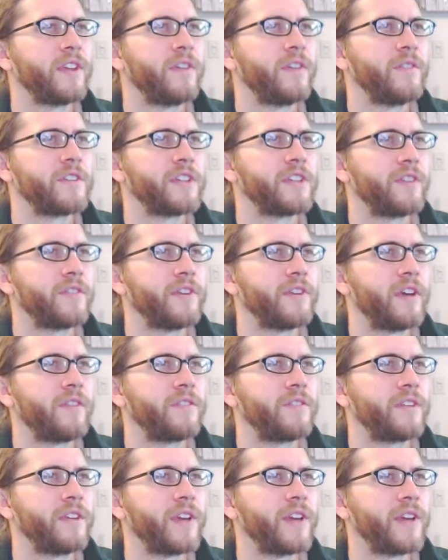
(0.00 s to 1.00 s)
yourself enough
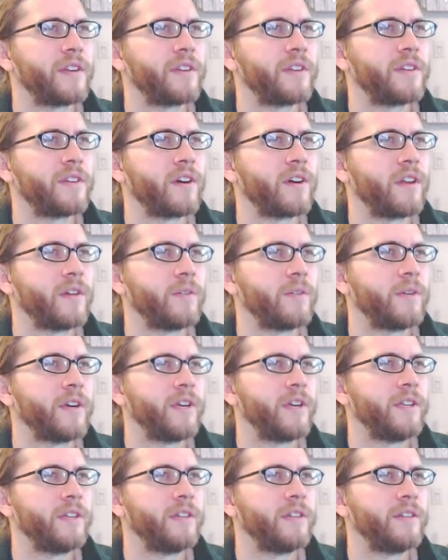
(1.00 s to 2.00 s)
to not
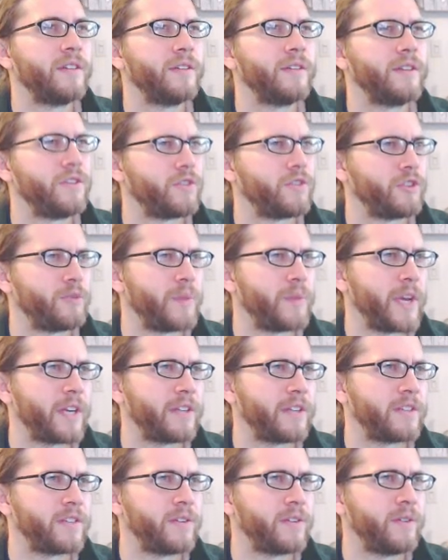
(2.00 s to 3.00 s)
tolerate disrespect,
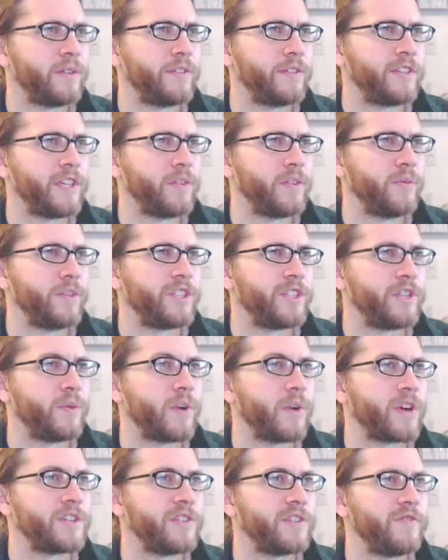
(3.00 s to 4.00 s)
disloyalty, and
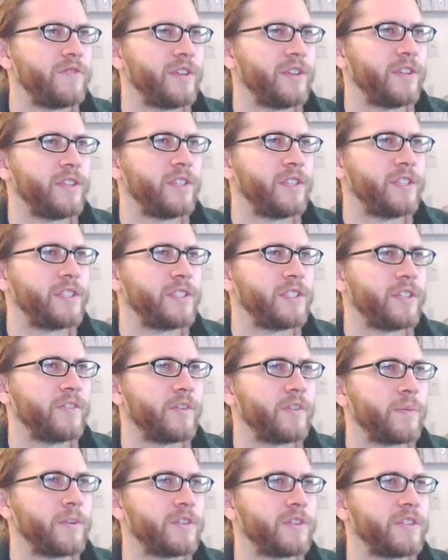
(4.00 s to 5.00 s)
wishy-washy feelings. If a
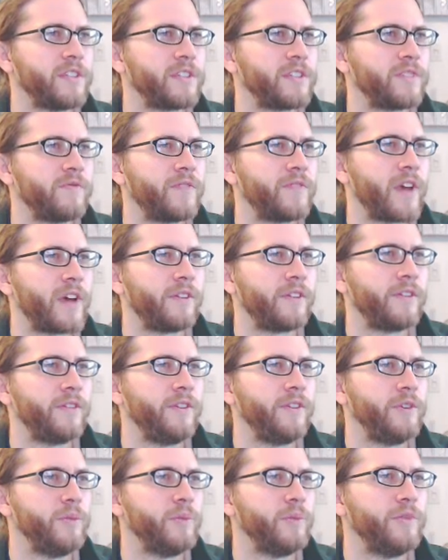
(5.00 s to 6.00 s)
person doesn't value
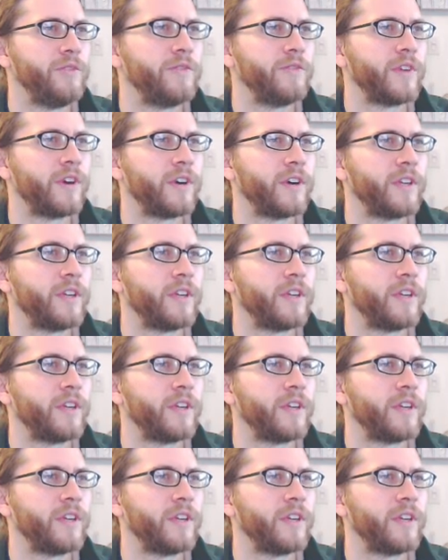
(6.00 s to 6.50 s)
you, move on.